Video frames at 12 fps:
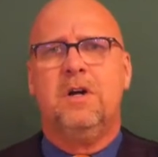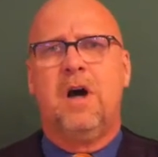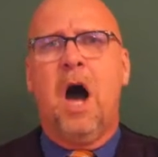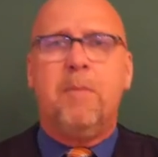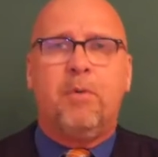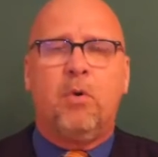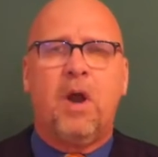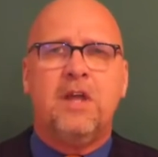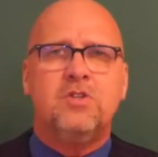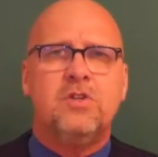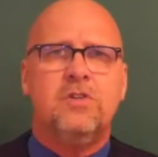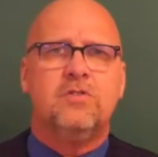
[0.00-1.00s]

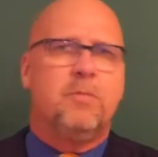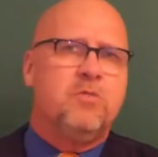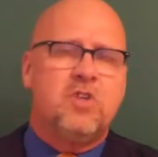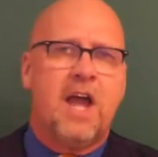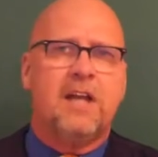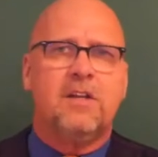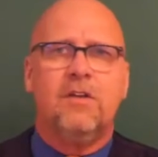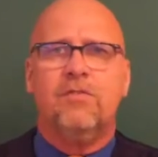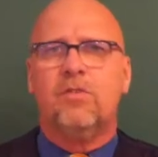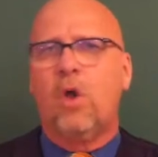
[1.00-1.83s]
operations, objectives,